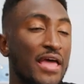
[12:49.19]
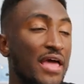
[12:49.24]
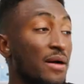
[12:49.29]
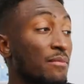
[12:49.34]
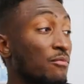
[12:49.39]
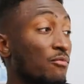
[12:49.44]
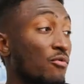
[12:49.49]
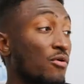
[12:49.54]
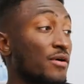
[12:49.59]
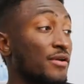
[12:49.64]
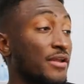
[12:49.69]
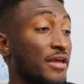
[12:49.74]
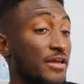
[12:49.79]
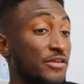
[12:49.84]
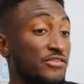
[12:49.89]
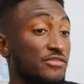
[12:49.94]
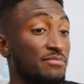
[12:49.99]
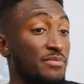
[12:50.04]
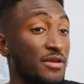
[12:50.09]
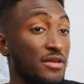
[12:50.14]
M1
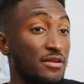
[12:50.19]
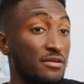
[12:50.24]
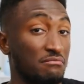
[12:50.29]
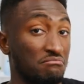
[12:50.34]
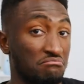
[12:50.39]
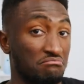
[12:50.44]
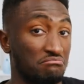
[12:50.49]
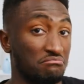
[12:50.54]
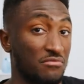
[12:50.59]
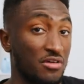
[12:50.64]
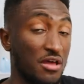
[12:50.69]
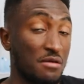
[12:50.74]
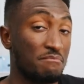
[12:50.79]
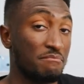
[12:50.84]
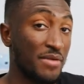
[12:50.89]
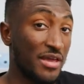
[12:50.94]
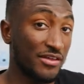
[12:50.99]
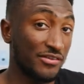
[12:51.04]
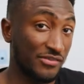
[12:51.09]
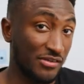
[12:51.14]
has been
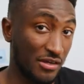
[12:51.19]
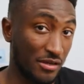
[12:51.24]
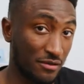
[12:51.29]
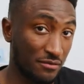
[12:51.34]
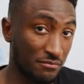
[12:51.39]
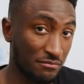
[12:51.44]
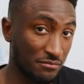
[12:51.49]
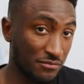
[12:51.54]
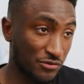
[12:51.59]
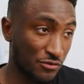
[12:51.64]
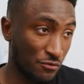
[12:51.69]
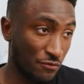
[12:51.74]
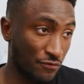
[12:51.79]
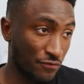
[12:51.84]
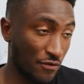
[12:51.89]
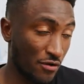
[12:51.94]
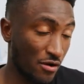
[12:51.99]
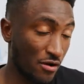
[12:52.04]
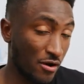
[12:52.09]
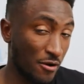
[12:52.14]
amazing so
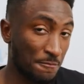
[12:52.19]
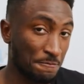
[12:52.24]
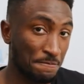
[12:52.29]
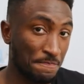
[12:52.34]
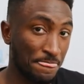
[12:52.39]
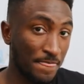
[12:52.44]
far,